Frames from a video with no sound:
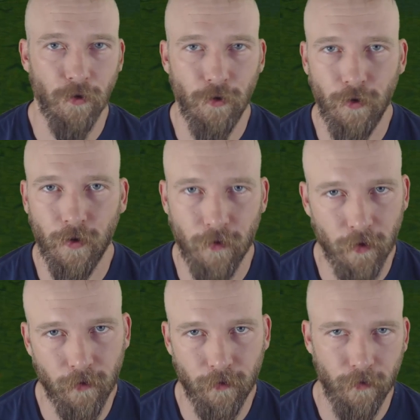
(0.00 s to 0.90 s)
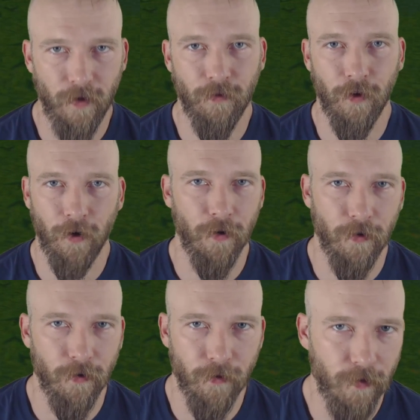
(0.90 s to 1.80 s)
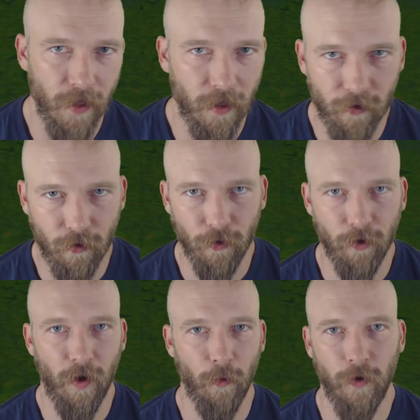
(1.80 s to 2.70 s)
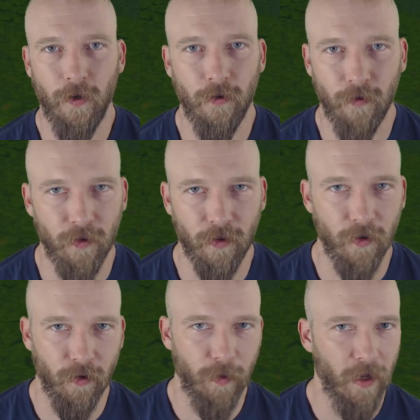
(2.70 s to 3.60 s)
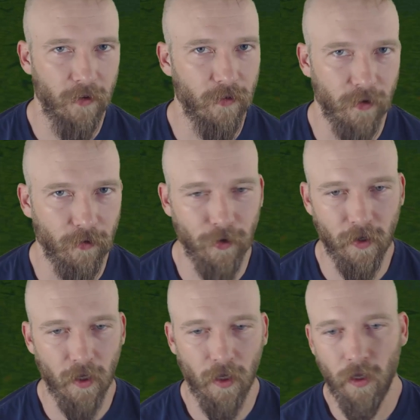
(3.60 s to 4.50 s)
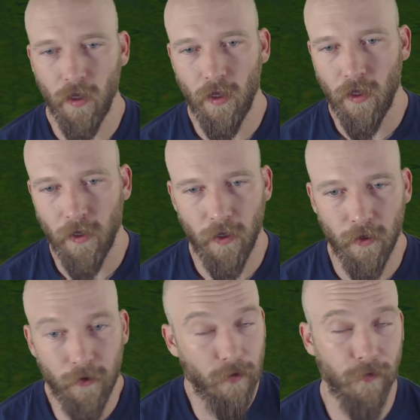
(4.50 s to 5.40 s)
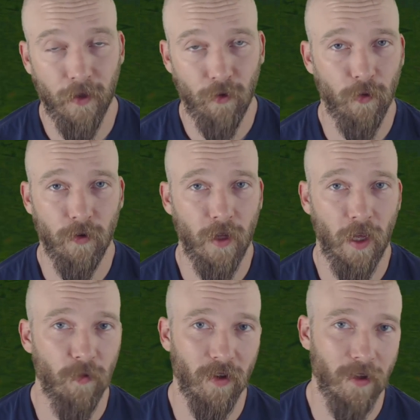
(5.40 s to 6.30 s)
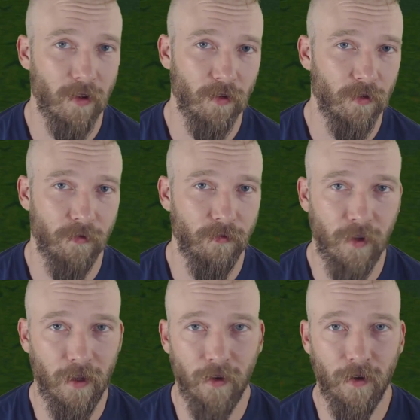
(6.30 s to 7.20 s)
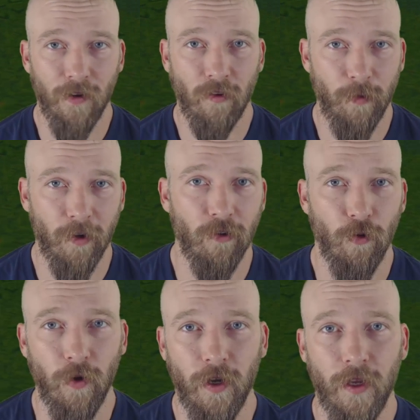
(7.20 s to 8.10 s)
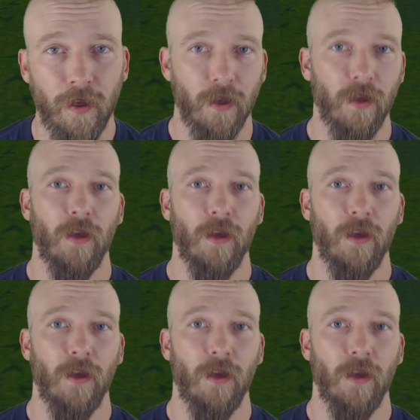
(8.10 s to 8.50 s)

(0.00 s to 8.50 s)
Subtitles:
You know, you have to earn that story by reading 600 pages of it. And that's what games like this did in a special way.